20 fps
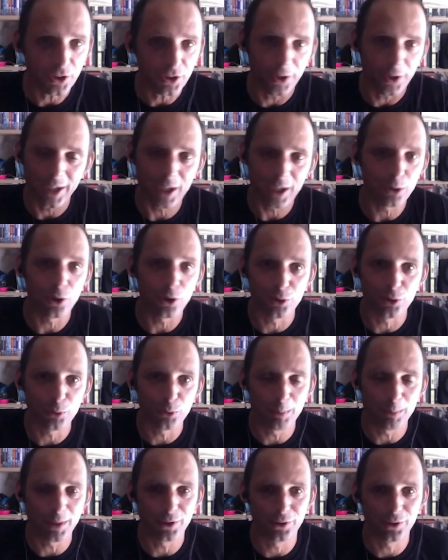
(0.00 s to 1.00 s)
you know, how long have
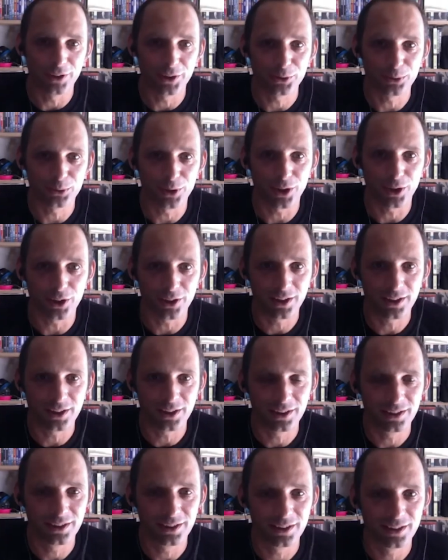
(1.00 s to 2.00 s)
we been on this rock?
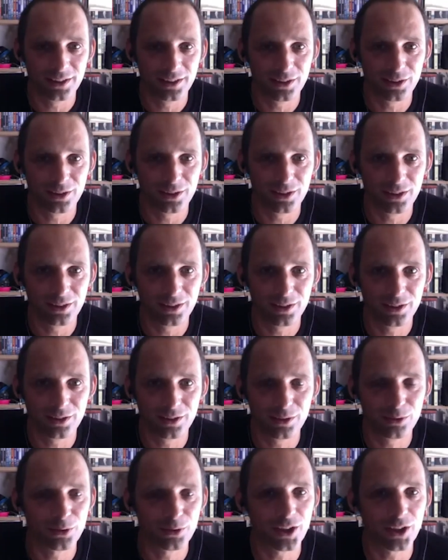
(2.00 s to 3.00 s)

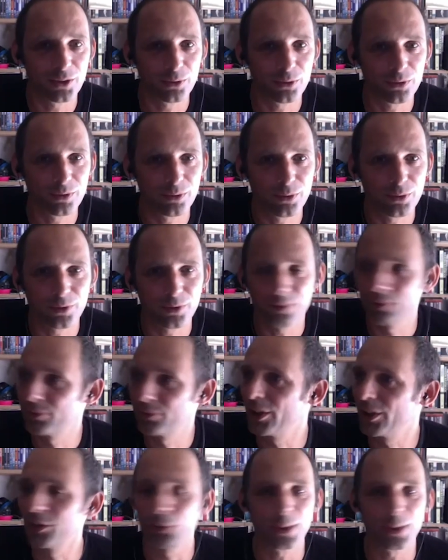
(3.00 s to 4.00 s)
5
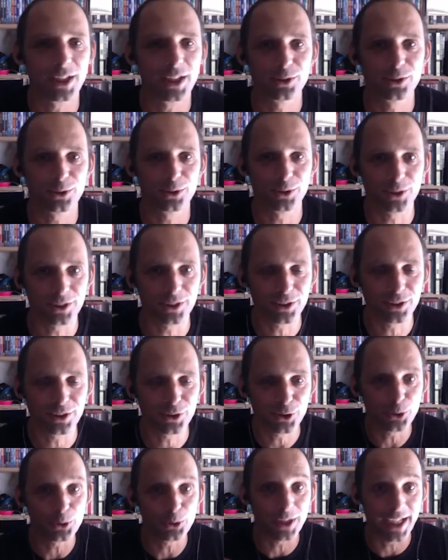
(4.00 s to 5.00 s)
weeks or
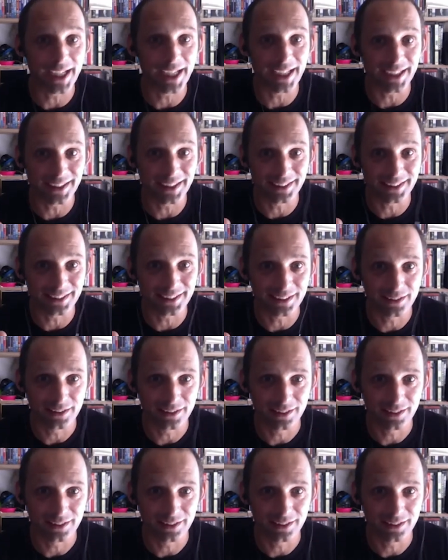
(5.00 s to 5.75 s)
2 days.